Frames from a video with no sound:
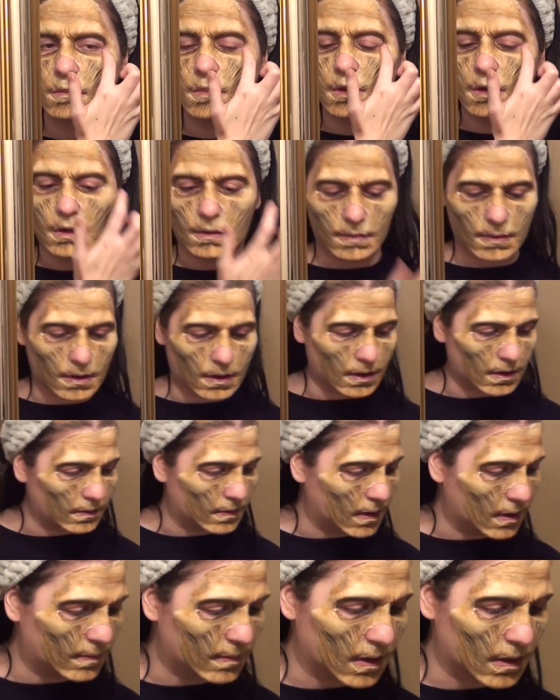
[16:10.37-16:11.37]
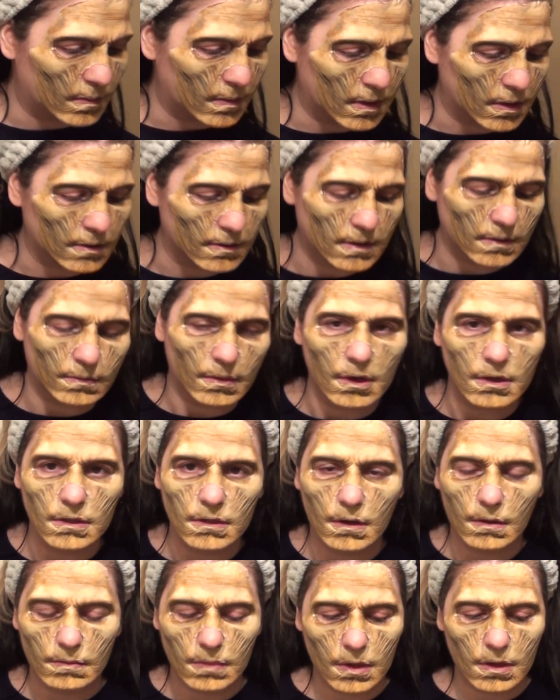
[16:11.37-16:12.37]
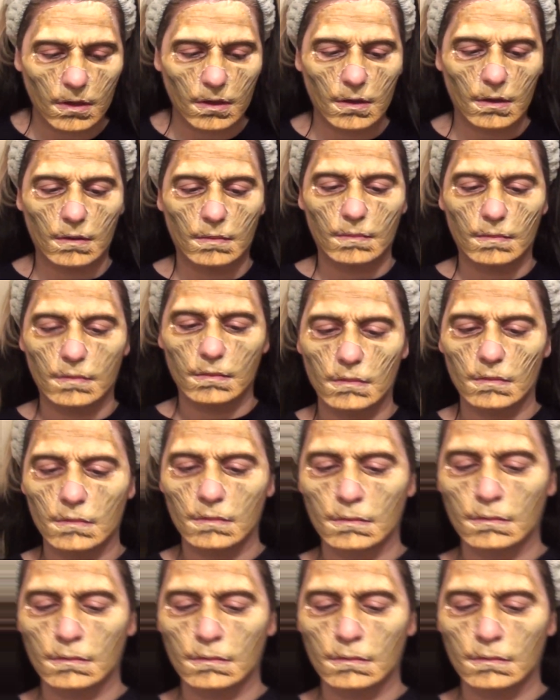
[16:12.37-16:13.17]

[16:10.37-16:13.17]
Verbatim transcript: But I'm anyway, I'm gonna be using my zombie um